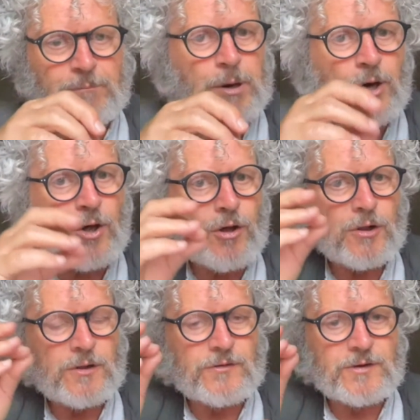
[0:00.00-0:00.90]

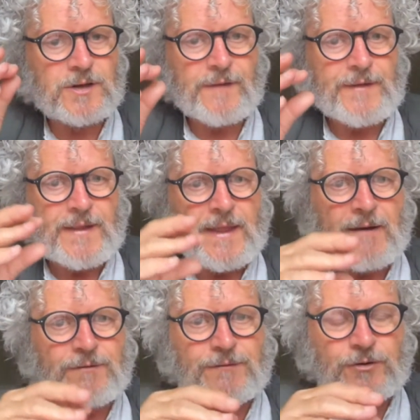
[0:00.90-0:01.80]
pearls, and
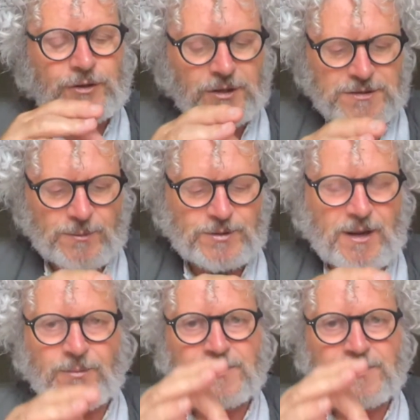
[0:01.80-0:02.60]
every few years I would